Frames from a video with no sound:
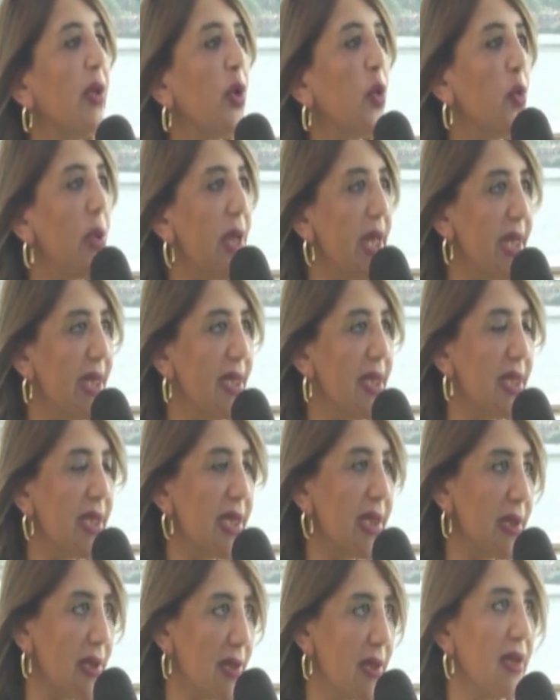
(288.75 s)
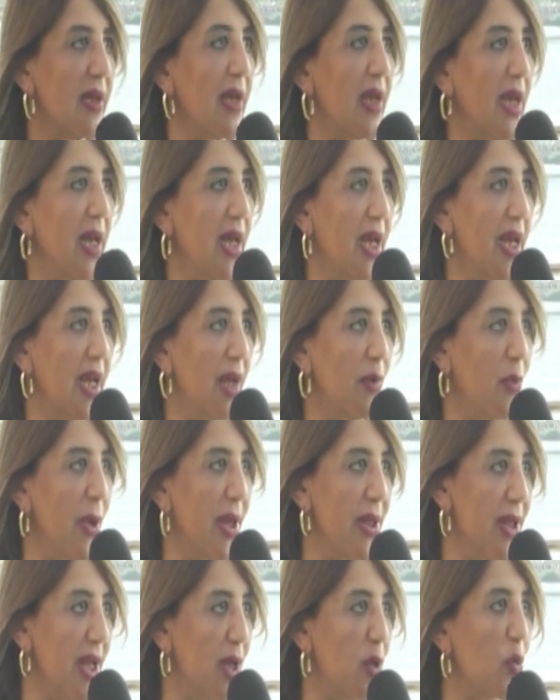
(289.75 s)
queens uh,
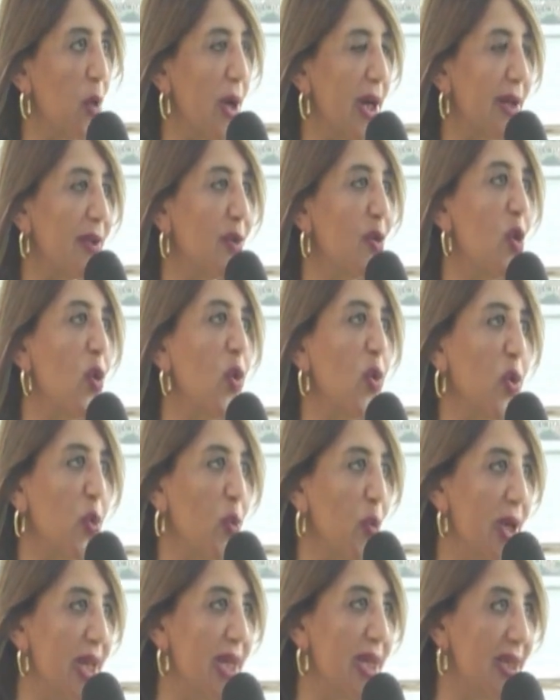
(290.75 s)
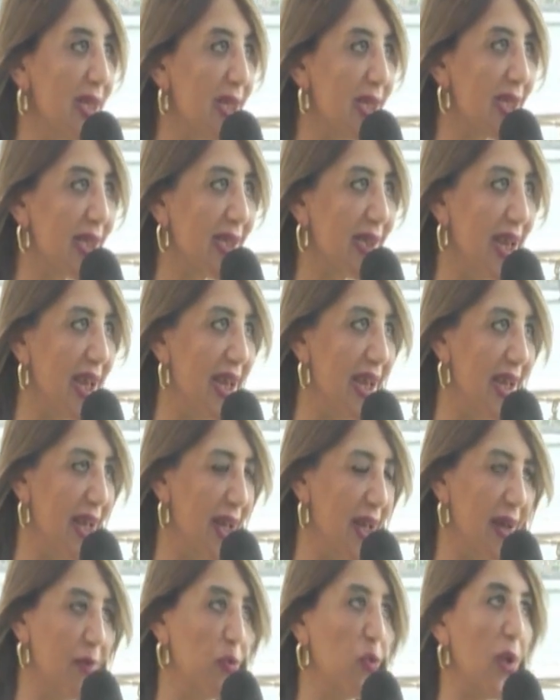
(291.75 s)
when there were no queens
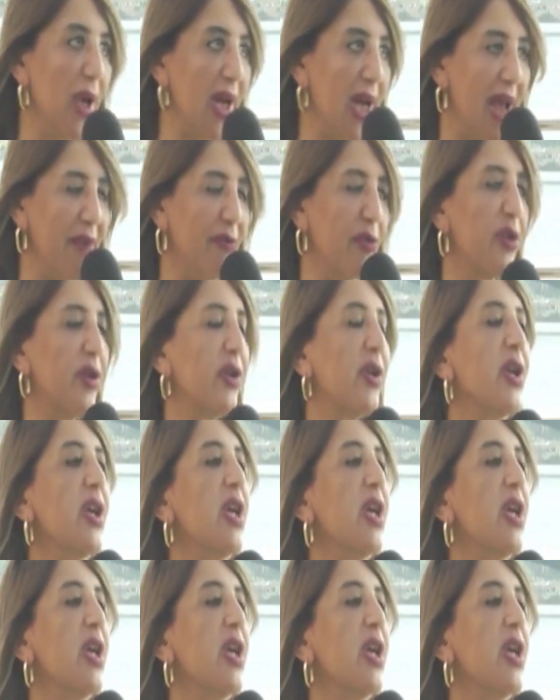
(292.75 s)
yeah. wherever.